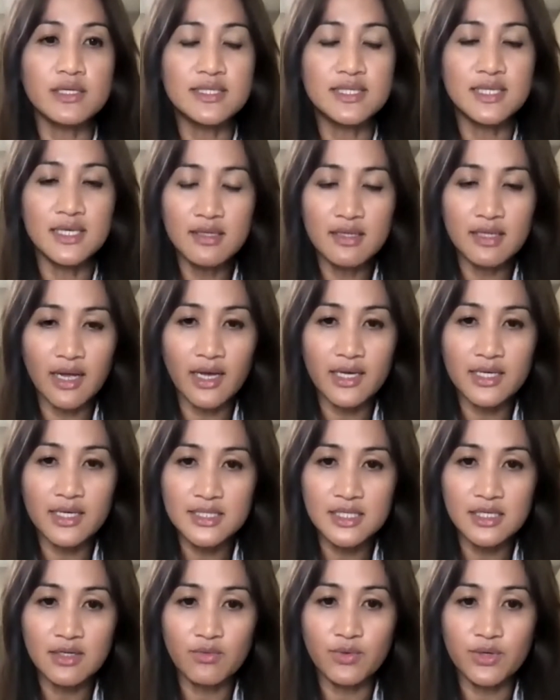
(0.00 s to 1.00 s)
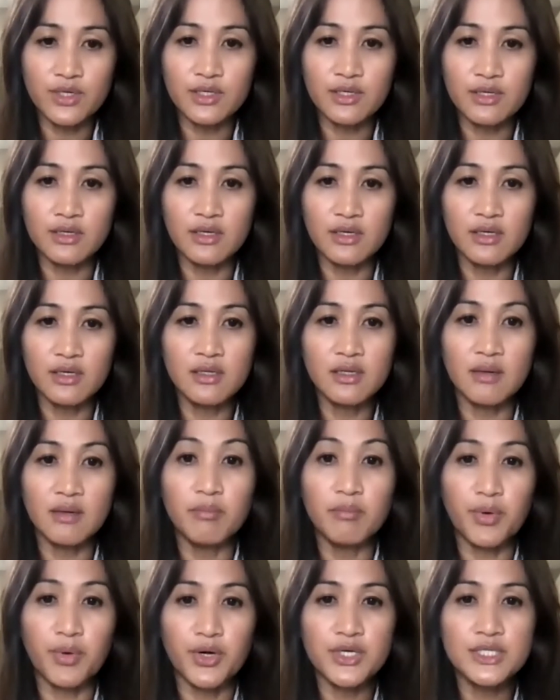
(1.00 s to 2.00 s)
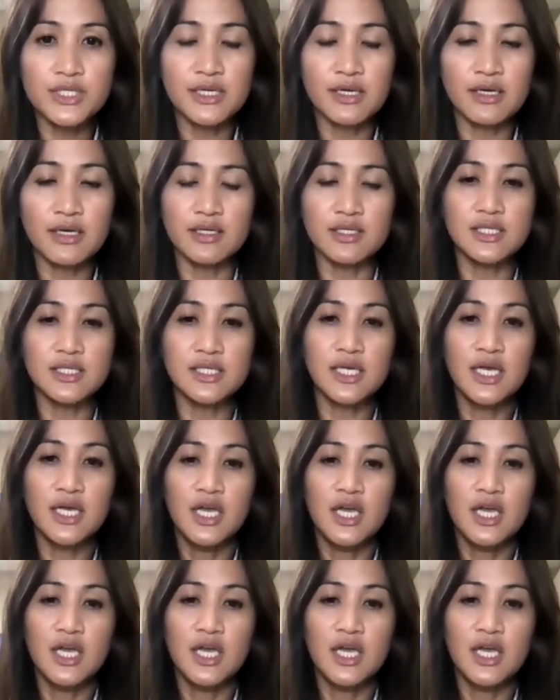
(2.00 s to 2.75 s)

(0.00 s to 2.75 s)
see nicely where the bursa is.